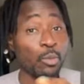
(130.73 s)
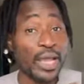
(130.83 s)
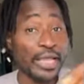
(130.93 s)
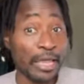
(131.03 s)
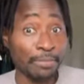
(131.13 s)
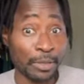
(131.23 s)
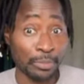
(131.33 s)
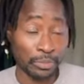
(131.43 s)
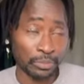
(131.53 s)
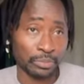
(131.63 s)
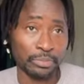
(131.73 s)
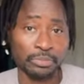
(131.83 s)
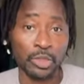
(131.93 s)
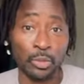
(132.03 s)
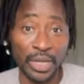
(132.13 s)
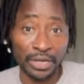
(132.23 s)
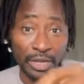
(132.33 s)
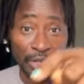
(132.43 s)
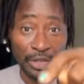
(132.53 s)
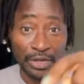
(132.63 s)
don't even know how to speak Yoruba.
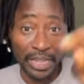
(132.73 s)
You will